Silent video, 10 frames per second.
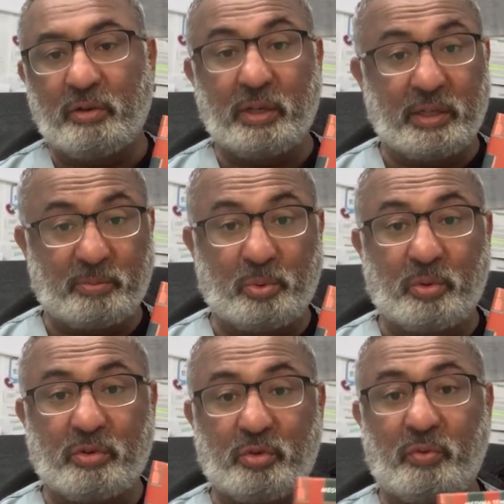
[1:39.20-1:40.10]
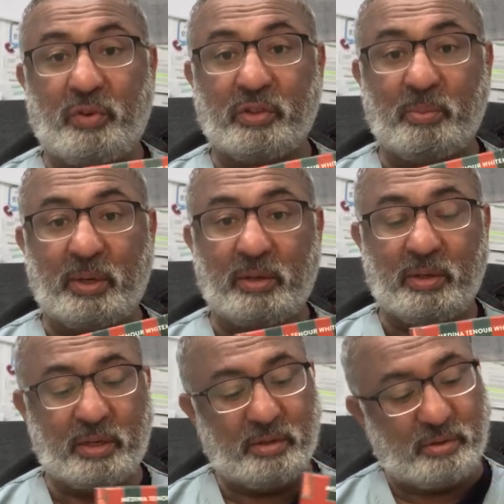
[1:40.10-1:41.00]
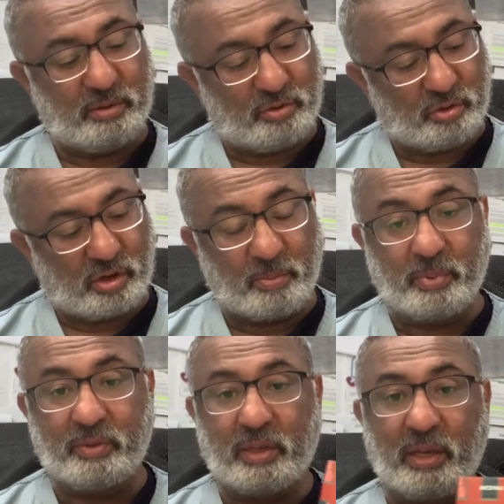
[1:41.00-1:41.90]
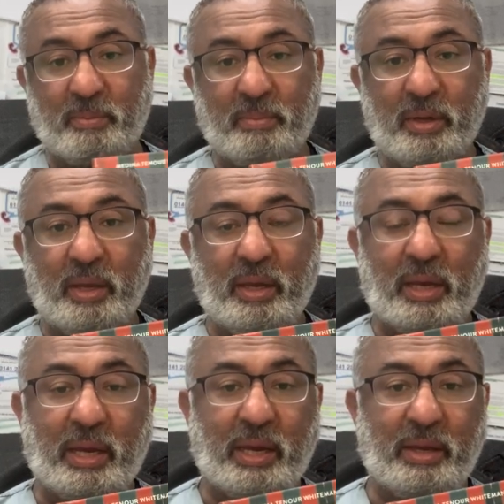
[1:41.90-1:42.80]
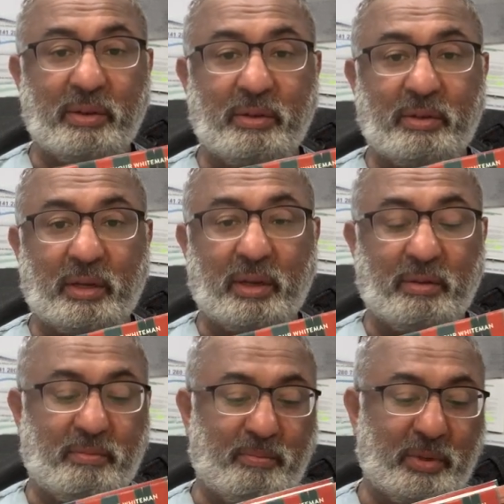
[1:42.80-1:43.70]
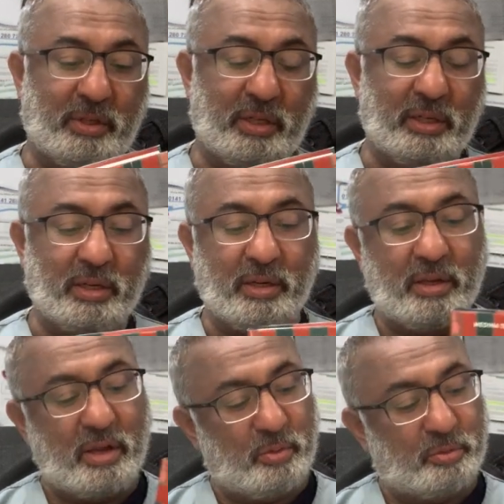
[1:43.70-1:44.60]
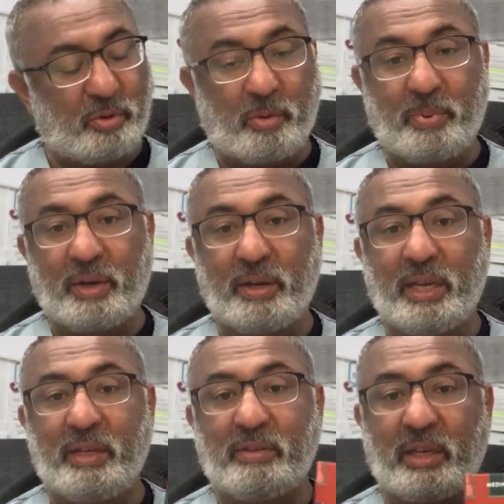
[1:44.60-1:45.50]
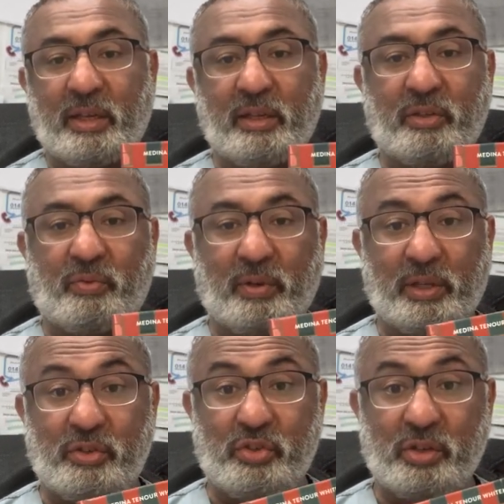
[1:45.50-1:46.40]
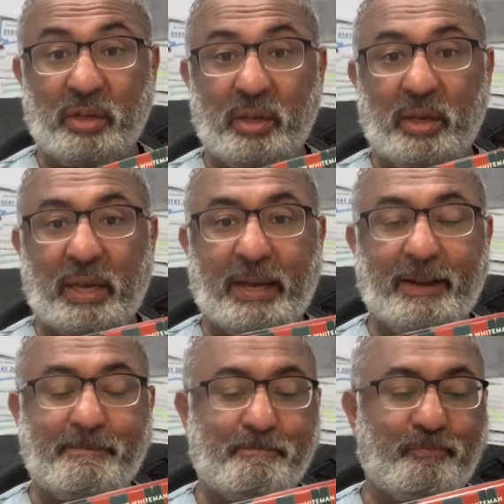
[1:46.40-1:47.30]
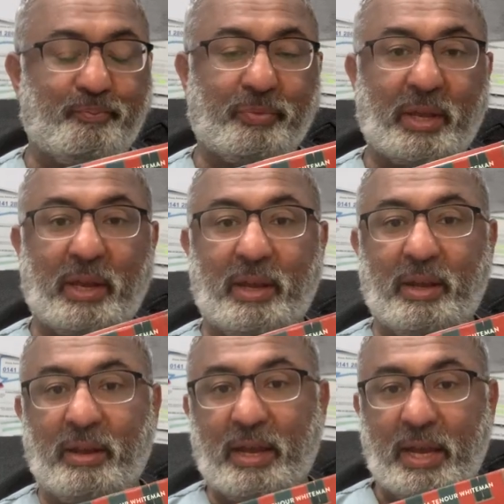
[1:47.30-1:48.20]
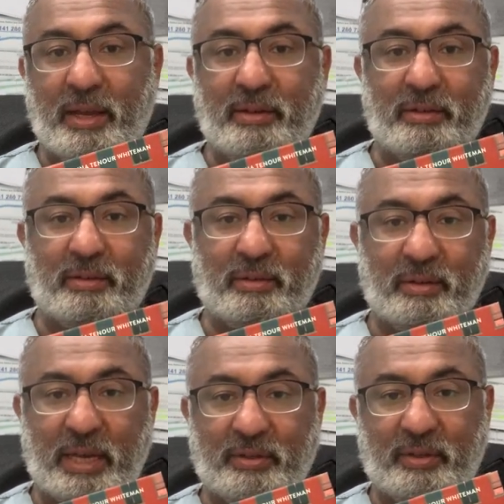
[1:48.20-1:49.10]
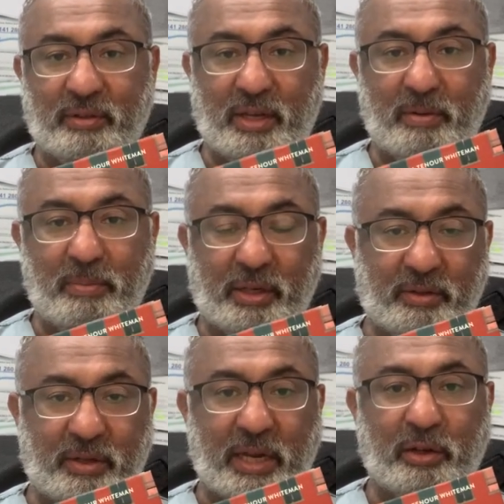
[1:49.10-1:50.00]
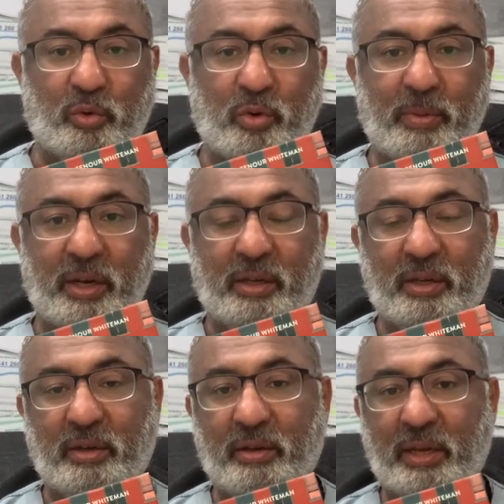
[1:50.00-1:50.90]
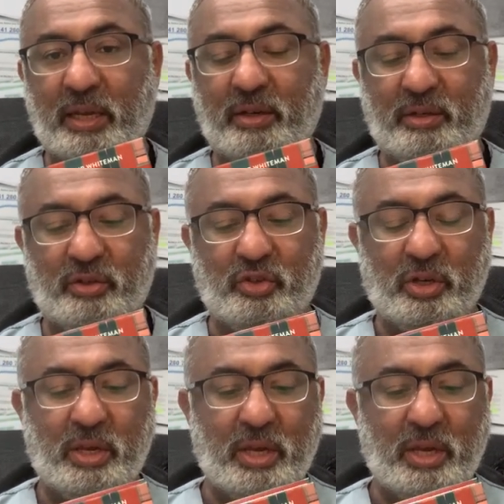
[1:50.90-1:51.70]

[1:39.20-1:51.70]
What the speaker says: explored Sufism and took up Islam, and Medina was brought up in a nice English village, and has this kind of mixed Anglo-American heritage.